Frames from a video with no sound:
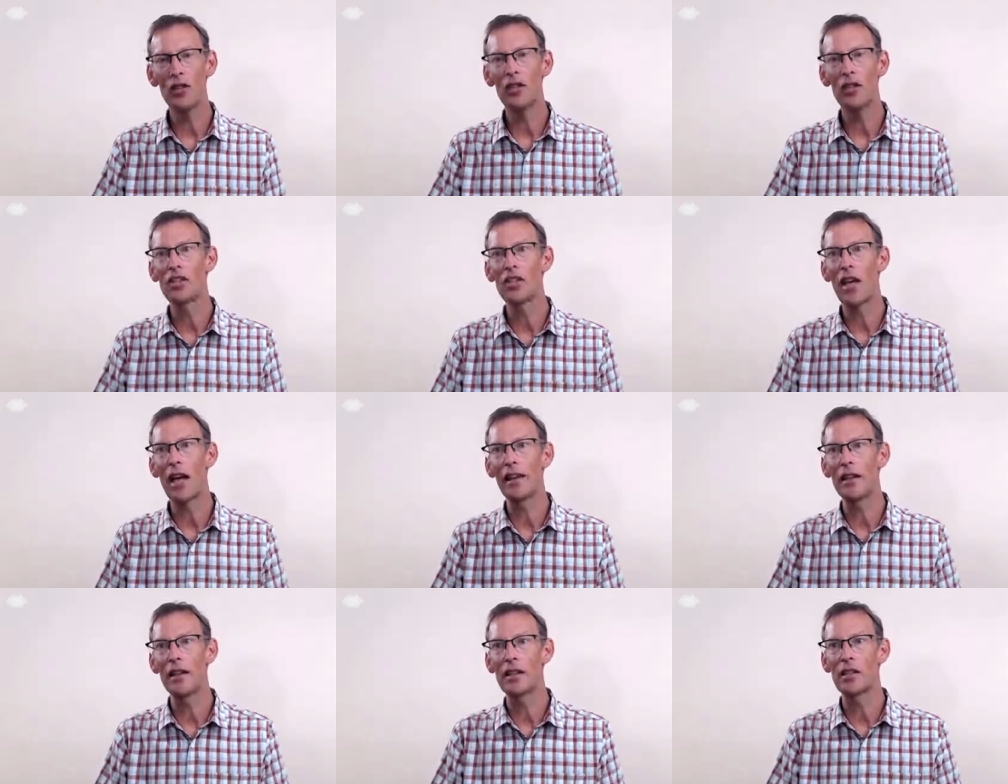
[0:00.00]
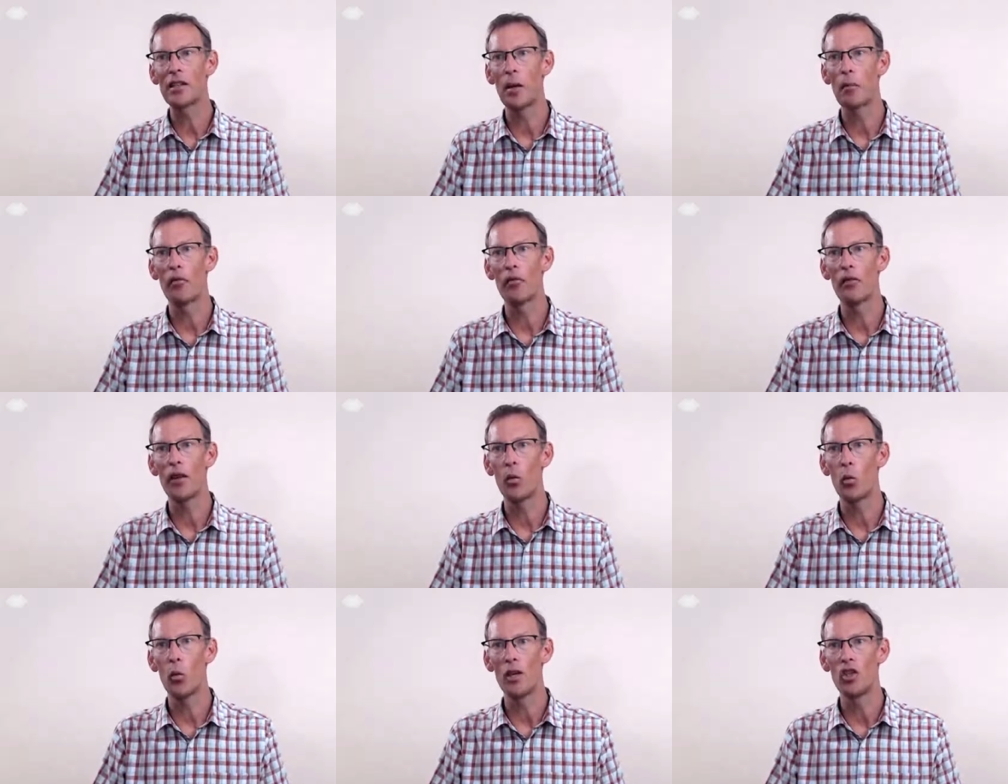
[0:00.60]
selling
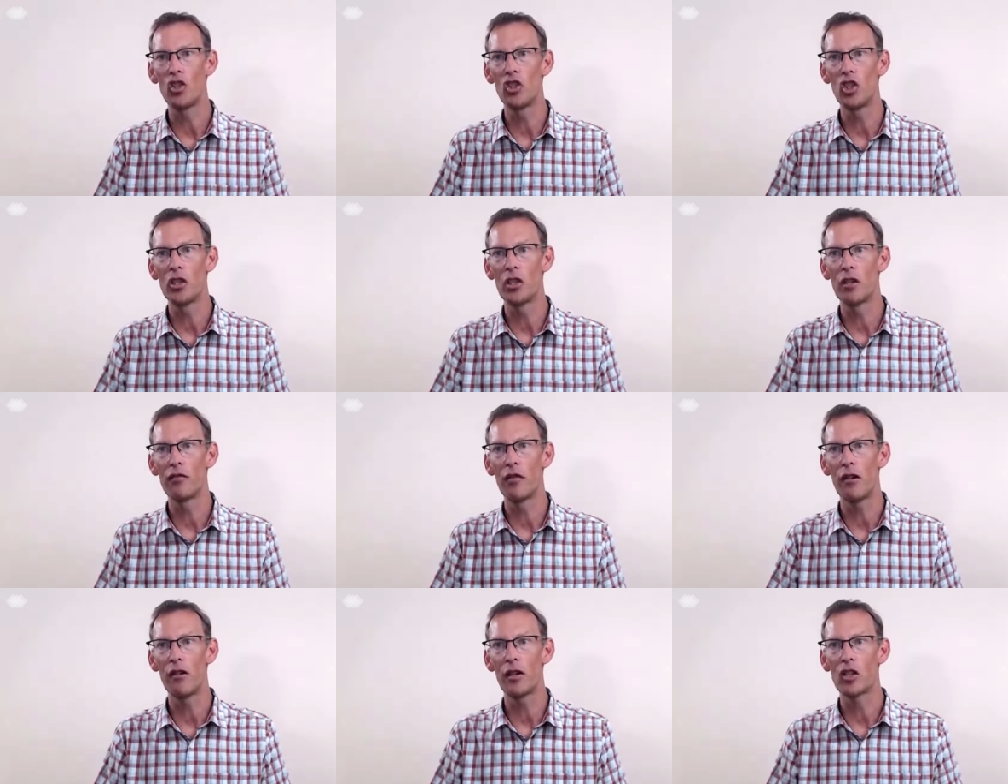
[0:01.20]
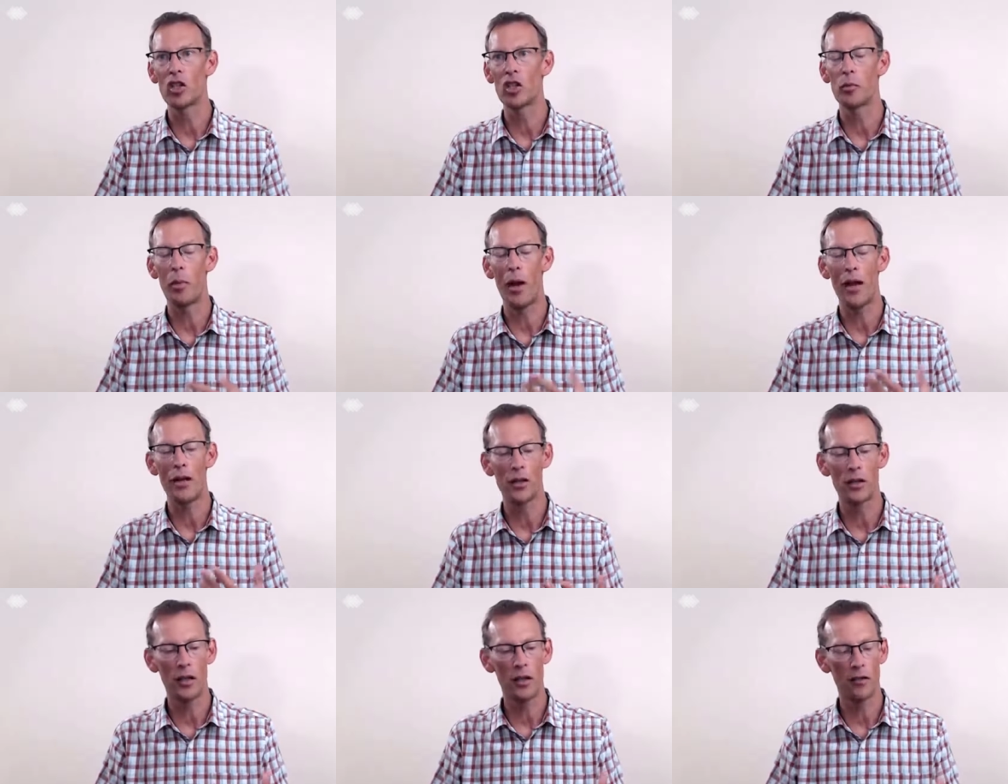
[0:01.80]
something which is a very
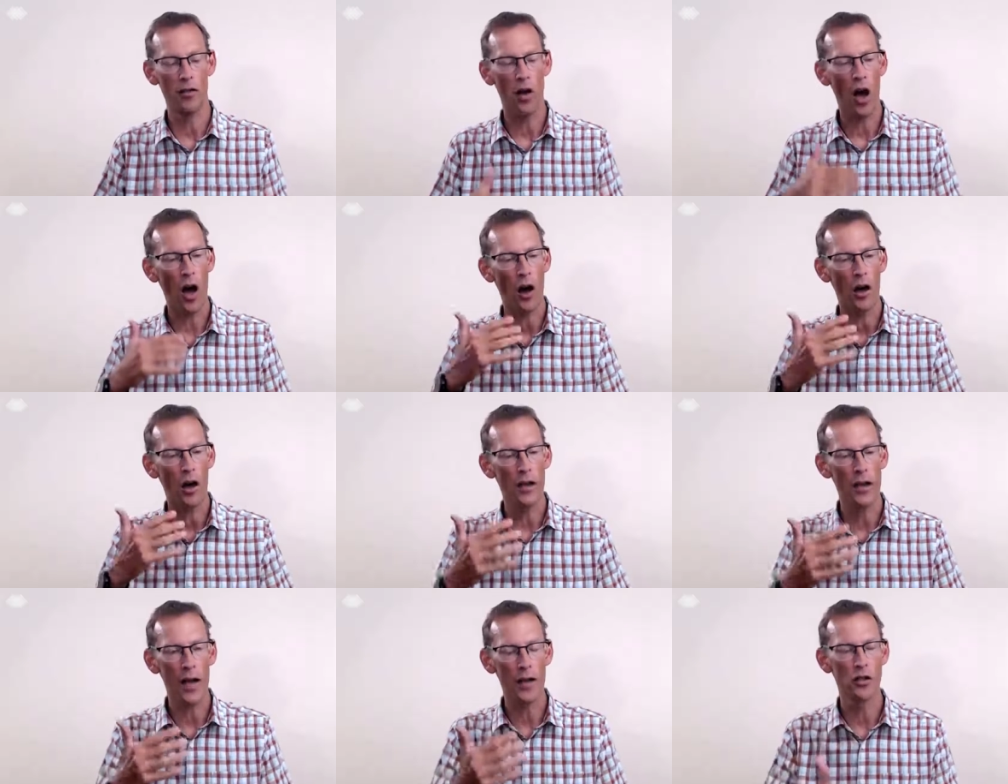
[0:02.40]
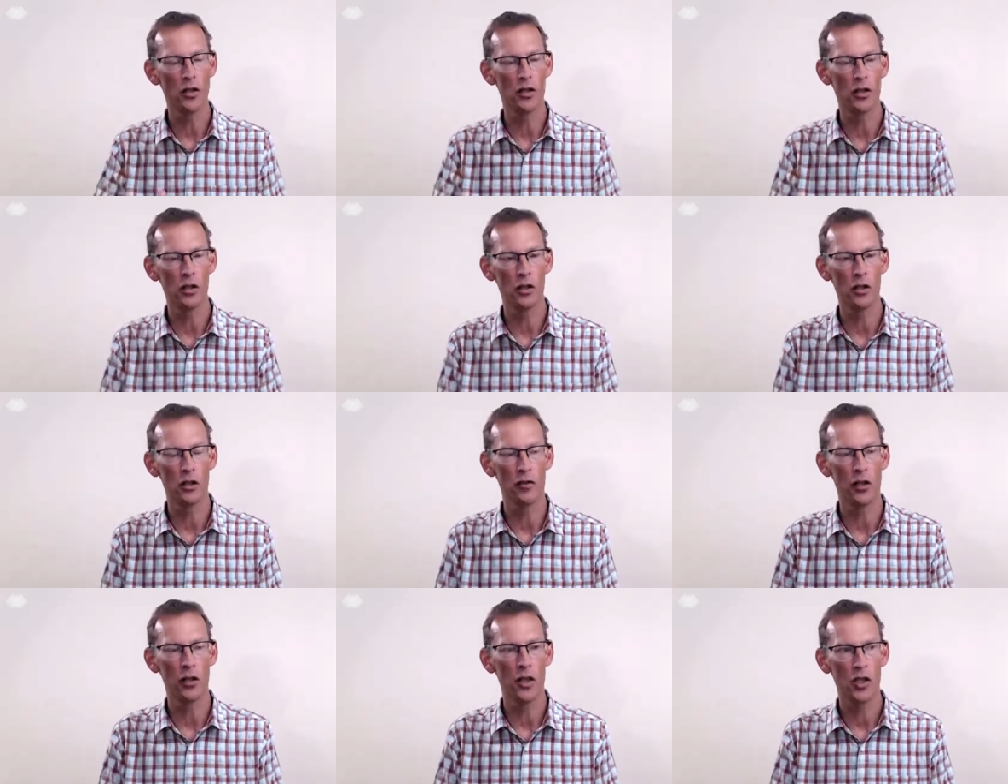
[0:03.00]
expensive high end
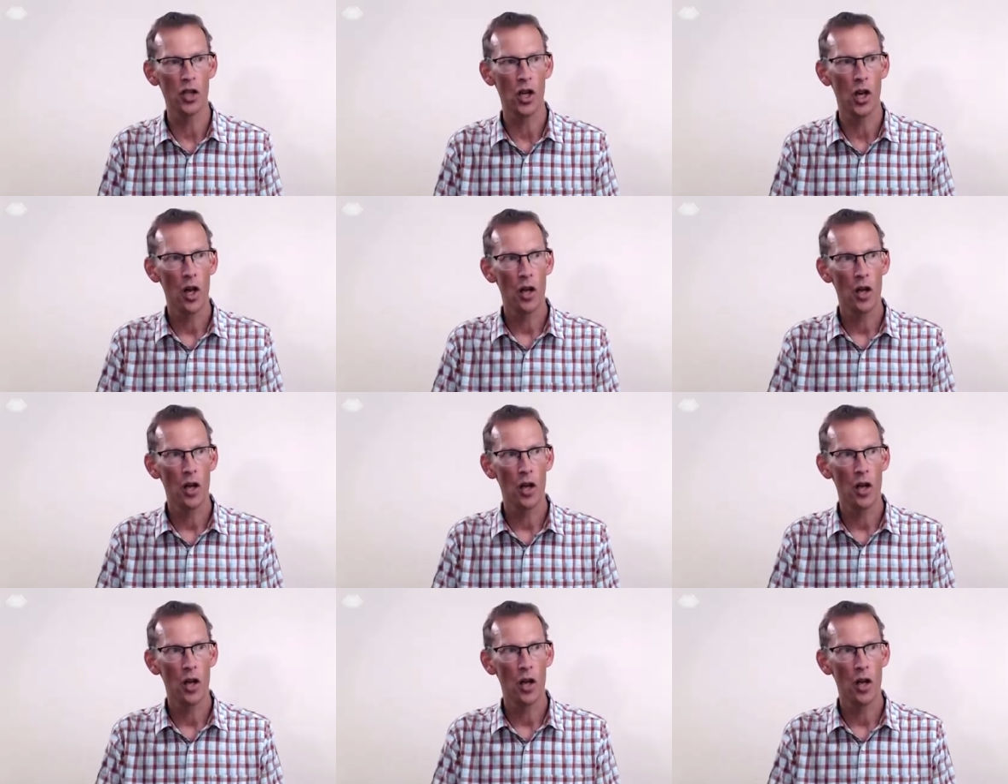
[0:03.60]
service